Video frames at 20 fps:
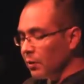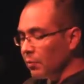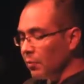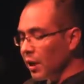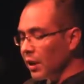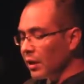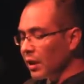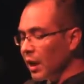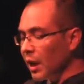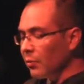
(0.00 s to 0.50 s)

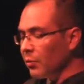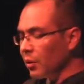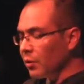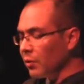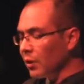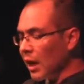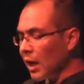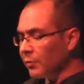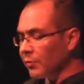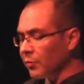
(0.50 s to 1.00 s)
Men gave their
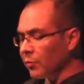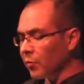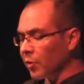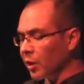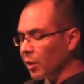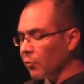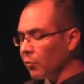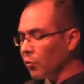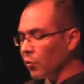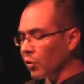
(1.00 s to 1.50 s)
lives
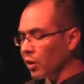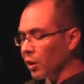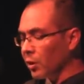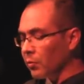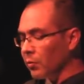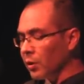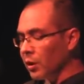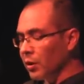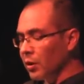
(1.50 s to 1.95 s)
for him.